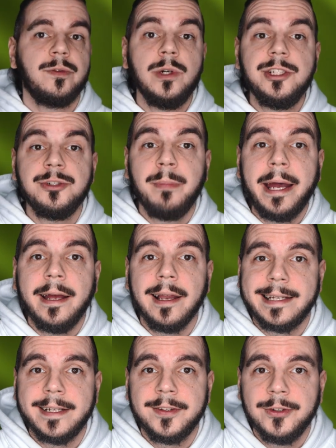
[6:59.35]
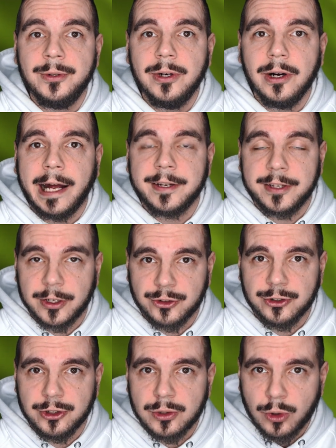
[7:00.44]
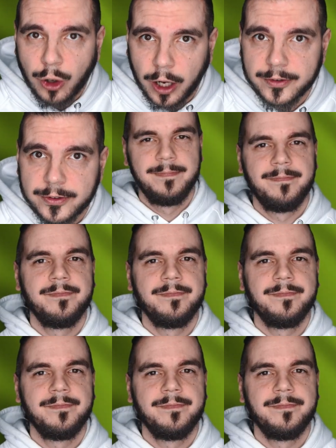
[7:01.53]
which may lead to additional cost.